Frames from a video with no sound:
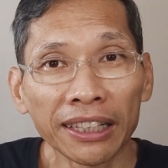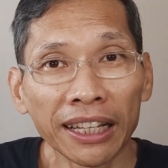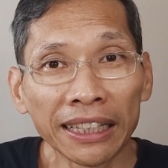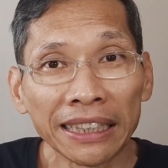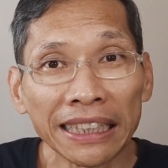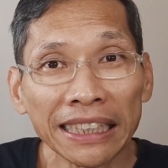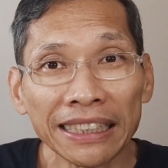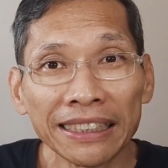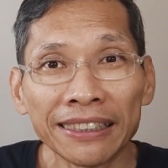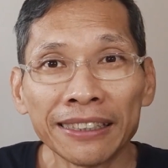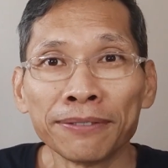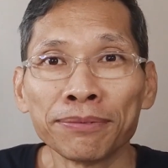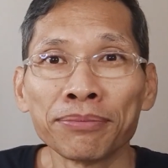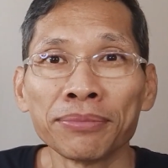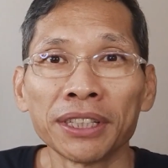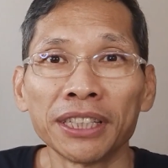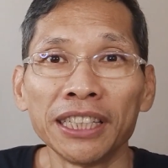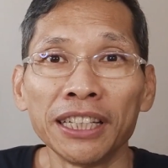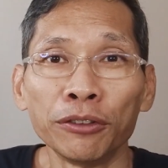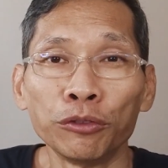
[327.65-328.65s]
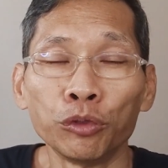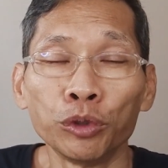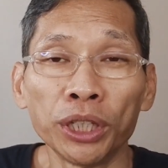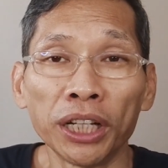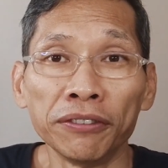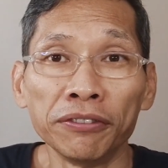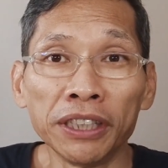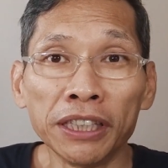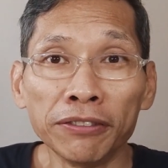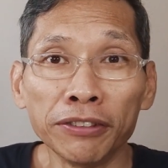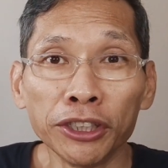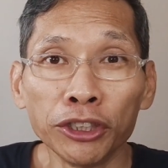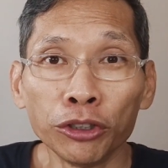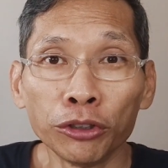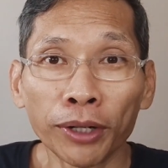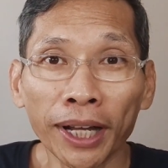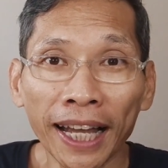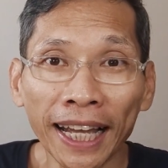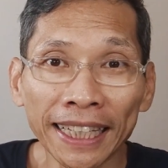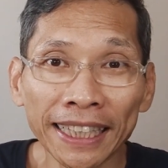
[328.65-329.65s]
At least it would have given
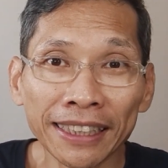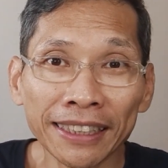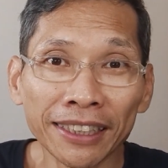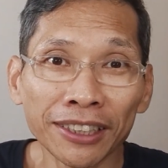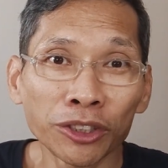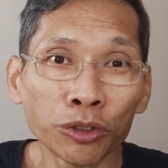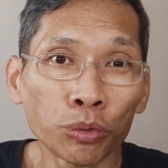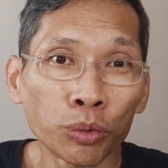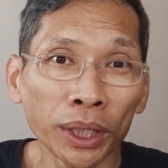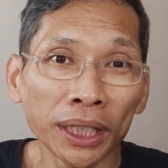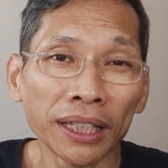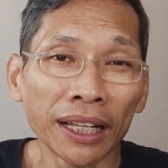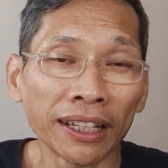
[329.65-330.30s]
you ideas what